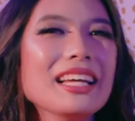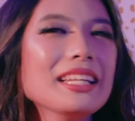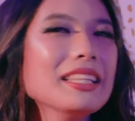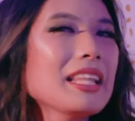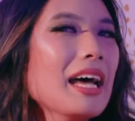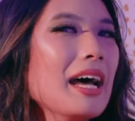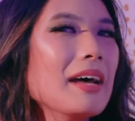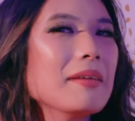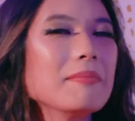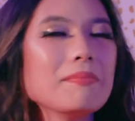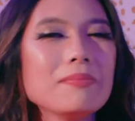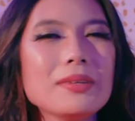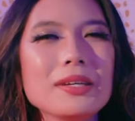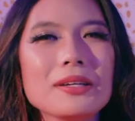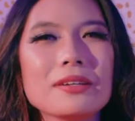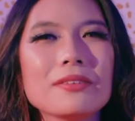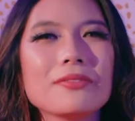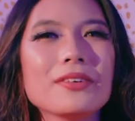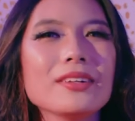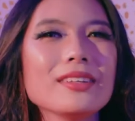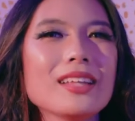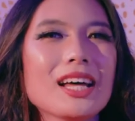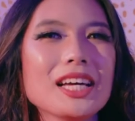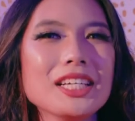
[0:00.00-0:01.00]
that
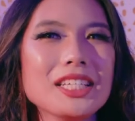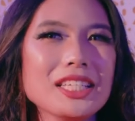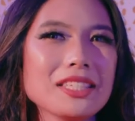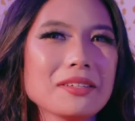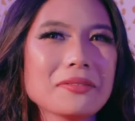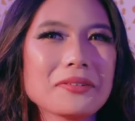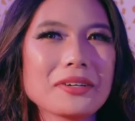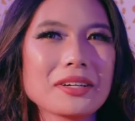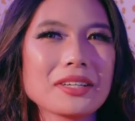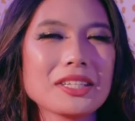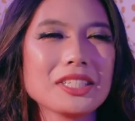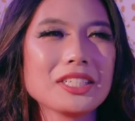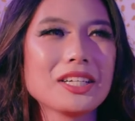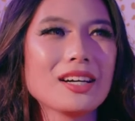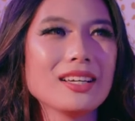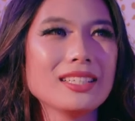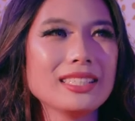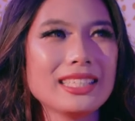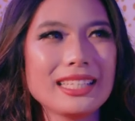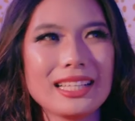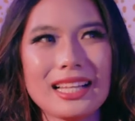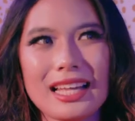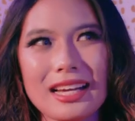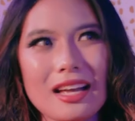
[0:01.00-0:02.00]
beautiful, luscious orchestra
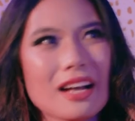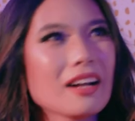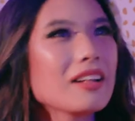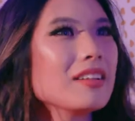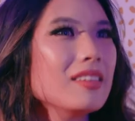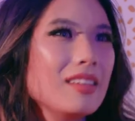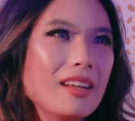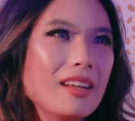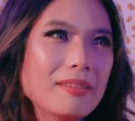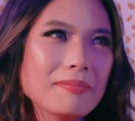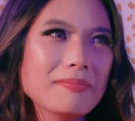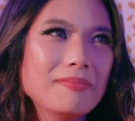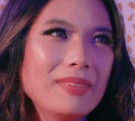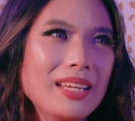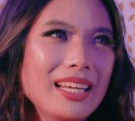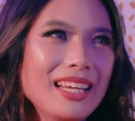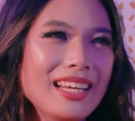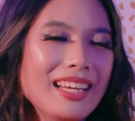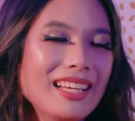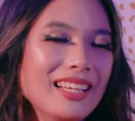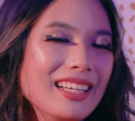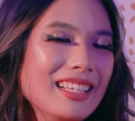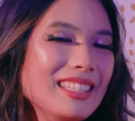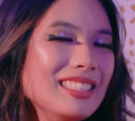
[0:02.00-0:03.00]
into like a club
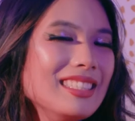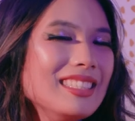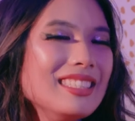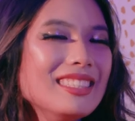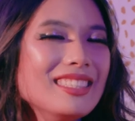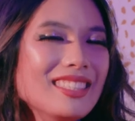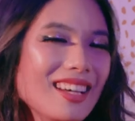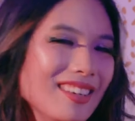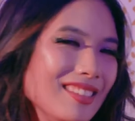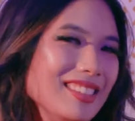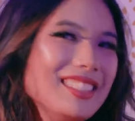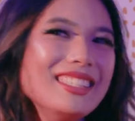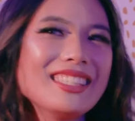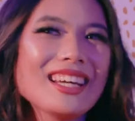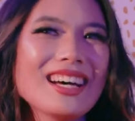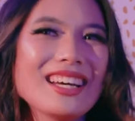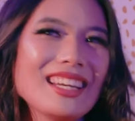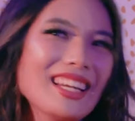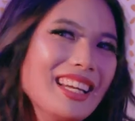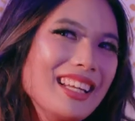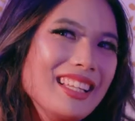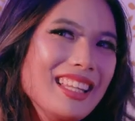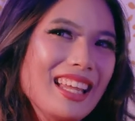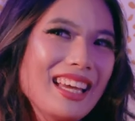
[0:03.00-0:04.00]
beat. So
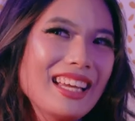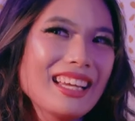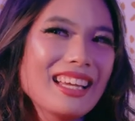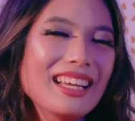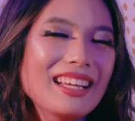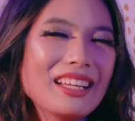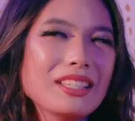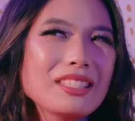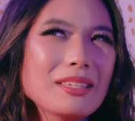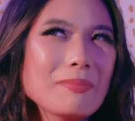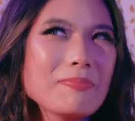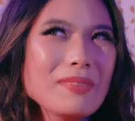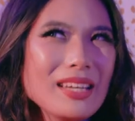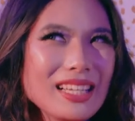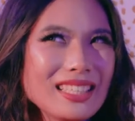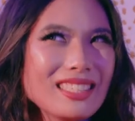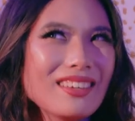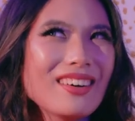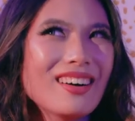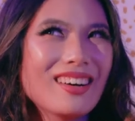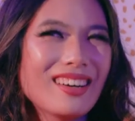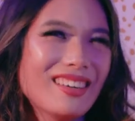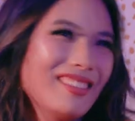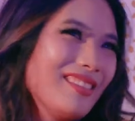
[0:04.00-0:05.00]
stunning. Like it's a piece of
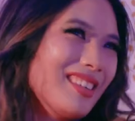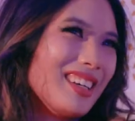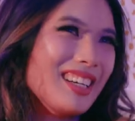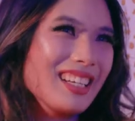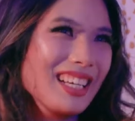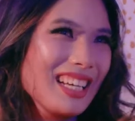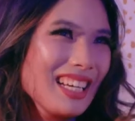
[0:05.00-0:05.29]
artwork.